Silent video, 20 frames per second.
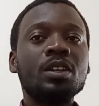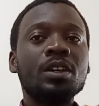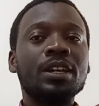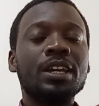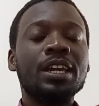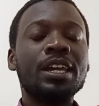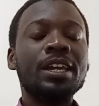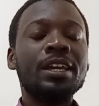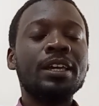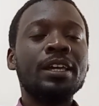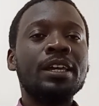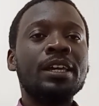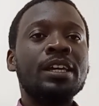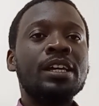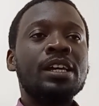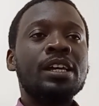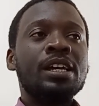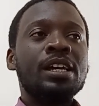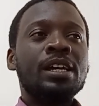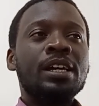Okay,
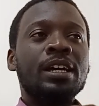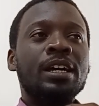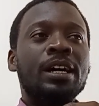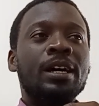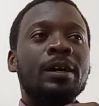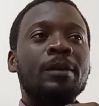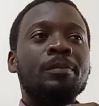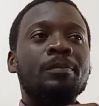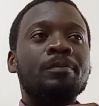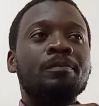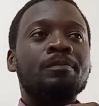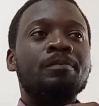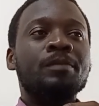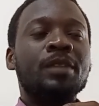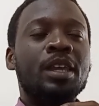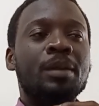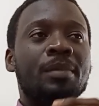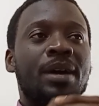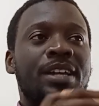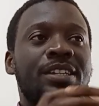
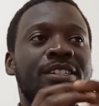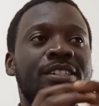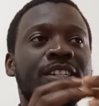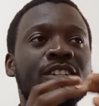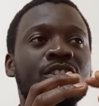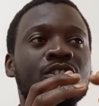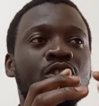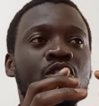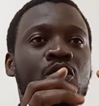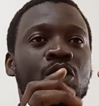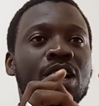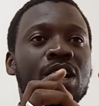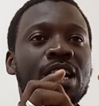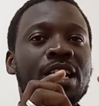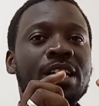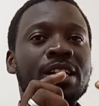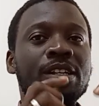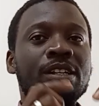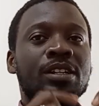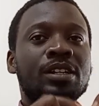imagine you are